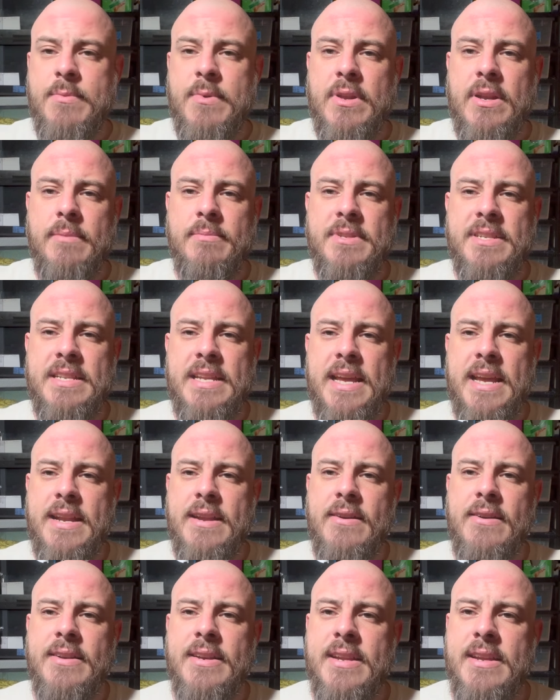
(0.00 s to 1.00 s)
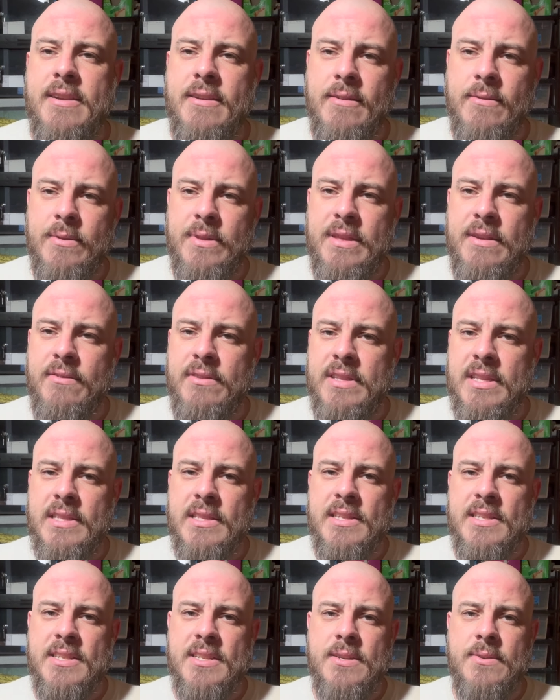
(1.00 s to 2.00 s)
up to date on here with everything
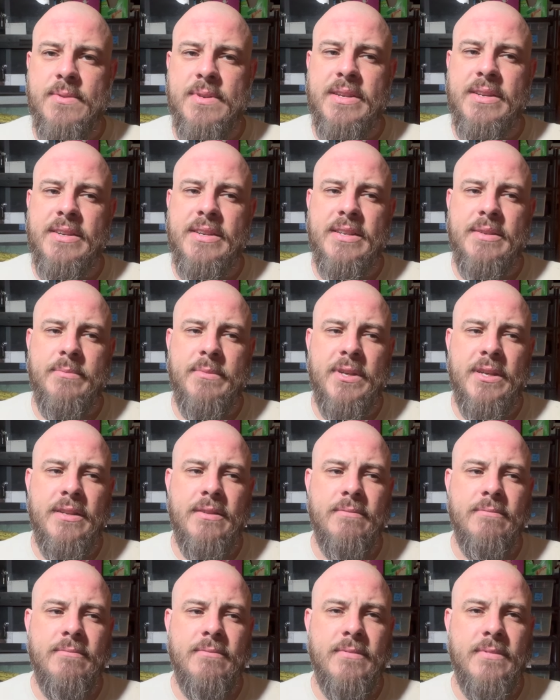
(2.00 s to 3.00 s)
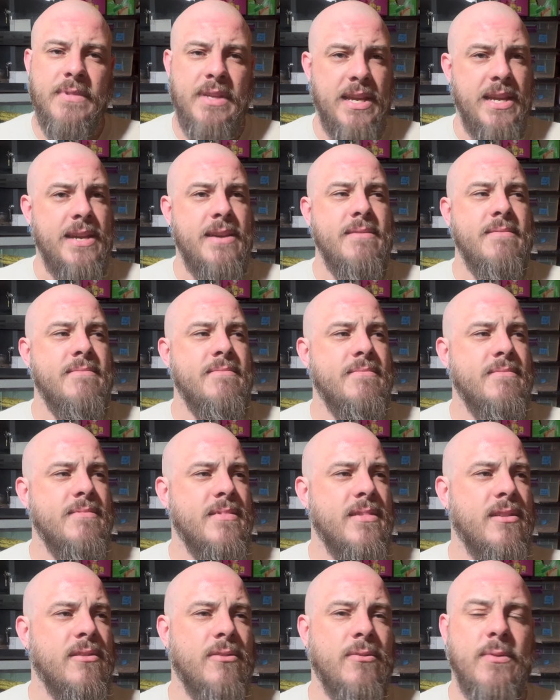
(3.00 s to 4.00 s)
that's going on. But yeah,
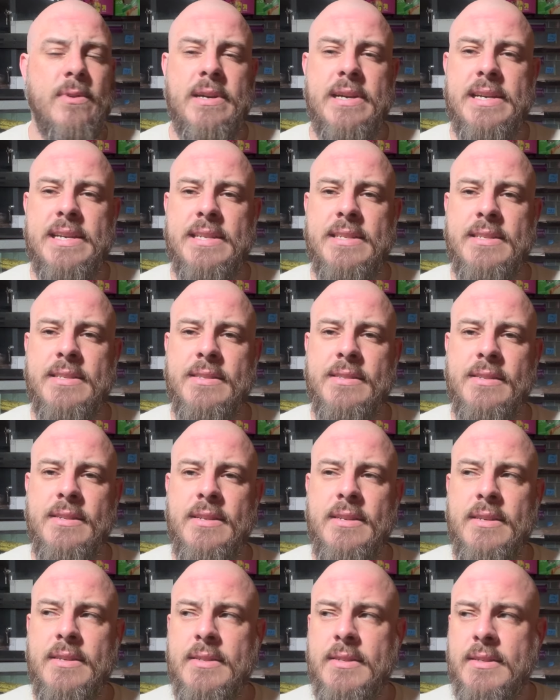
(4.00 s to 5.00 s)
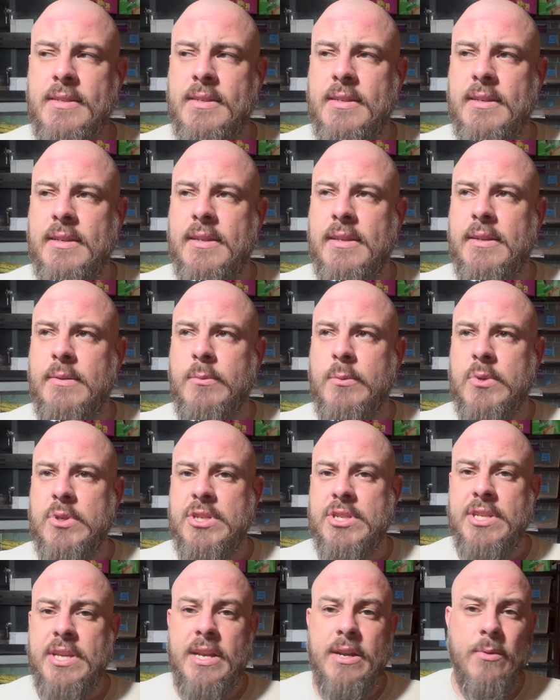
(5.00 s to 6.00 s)
otherwise, we're
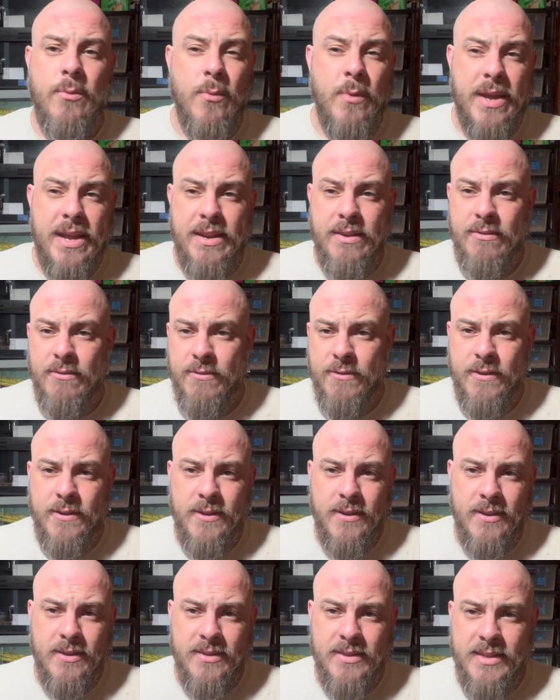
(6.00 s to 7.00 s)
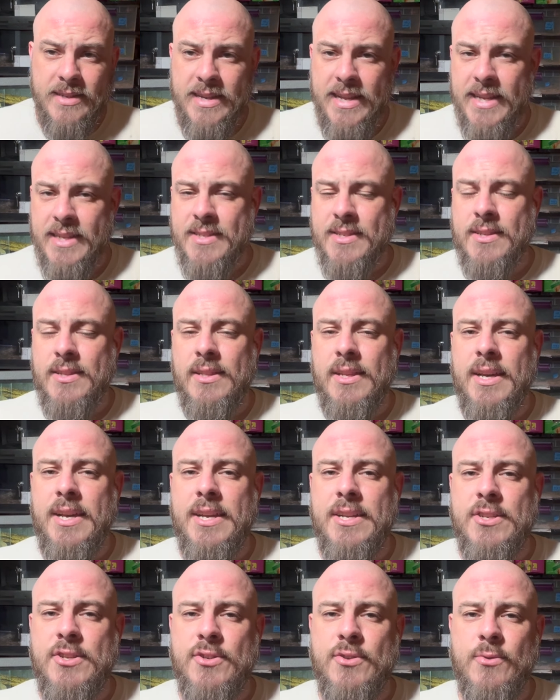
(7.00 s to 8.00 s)
just kind of waiting for the next
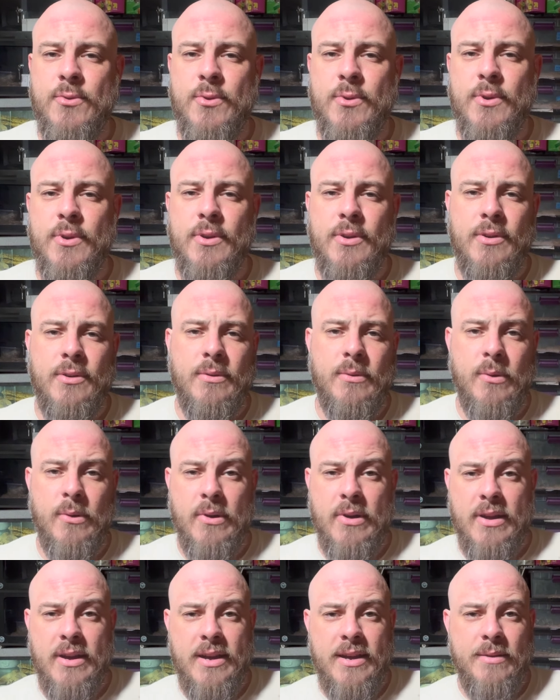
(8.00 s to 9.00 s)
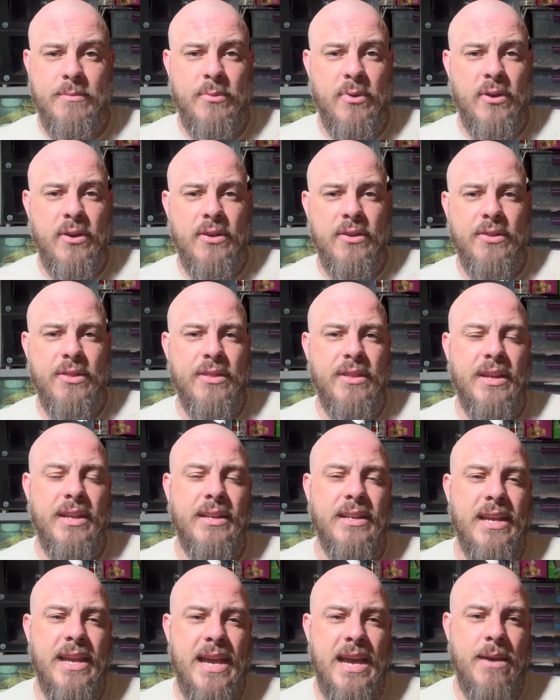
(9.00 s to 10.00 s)
clutch or oddball
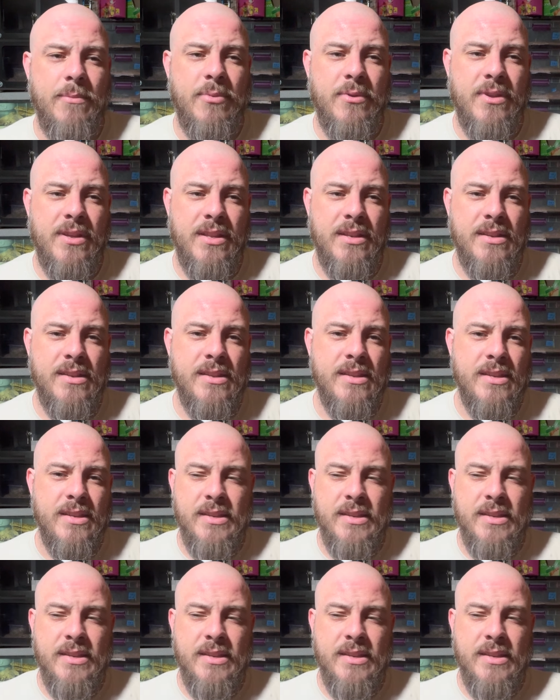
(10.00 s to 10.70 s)
thing to happen.